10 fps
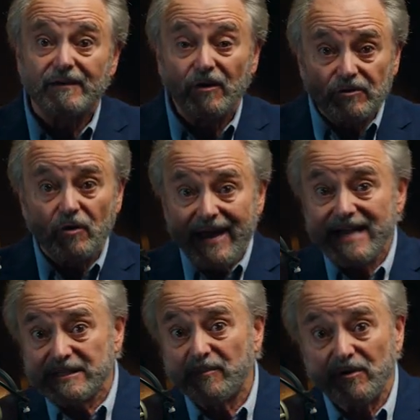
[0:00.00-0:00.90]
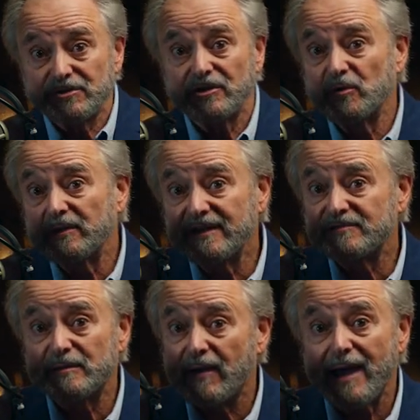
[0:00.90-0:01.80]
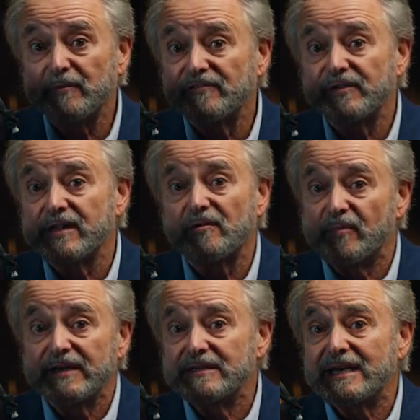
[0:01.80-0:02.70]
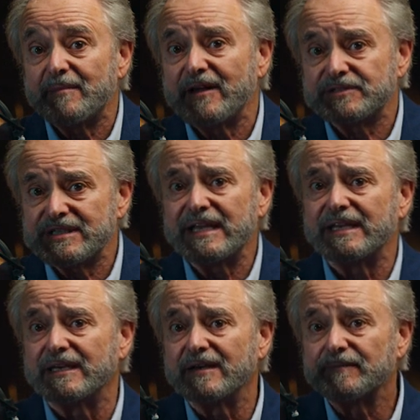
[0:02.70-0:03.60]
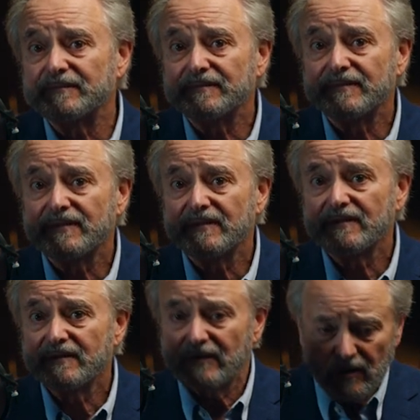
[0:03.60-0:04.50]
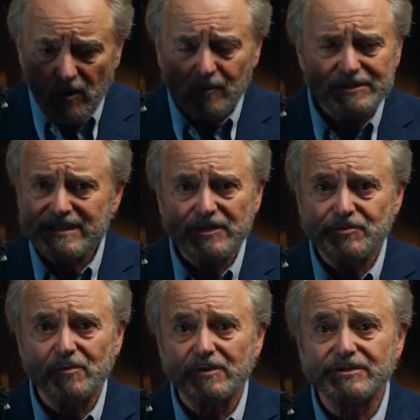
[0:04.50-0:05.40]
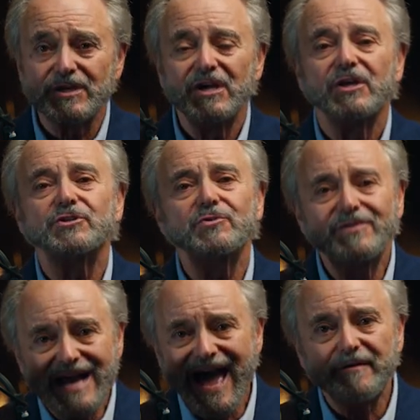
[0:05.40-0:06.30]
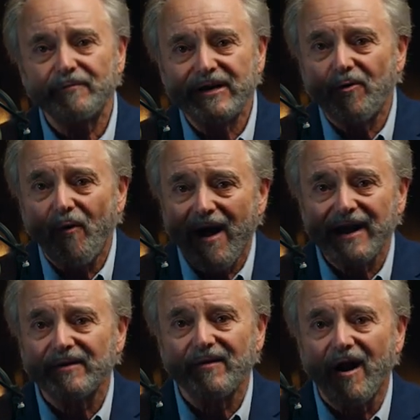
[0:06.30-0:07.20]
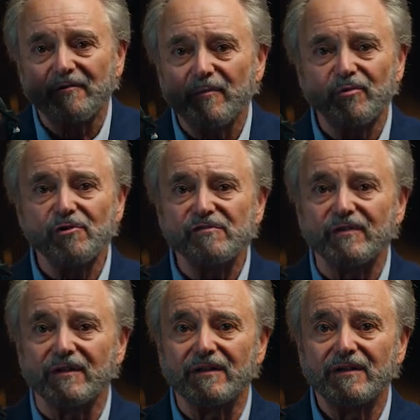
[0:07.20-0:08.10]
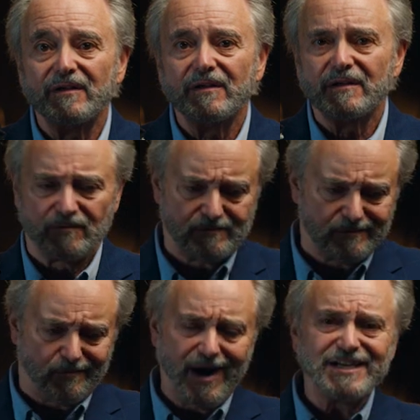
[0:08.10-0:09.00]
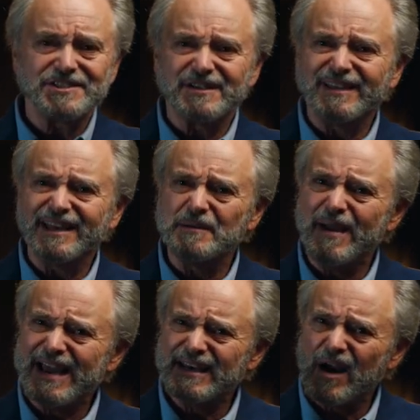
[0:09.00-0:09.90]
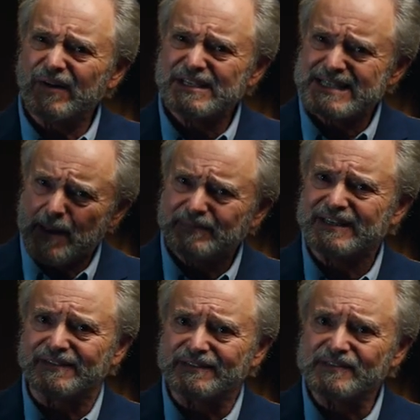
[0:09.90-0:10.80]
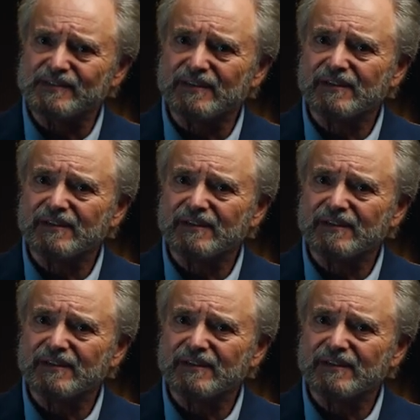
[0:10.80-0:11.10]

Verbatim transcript: Or don't ask a person who believes the Bible for their opinion about sin. Homosexuals do not require our approval. Why should they demand our acceptance?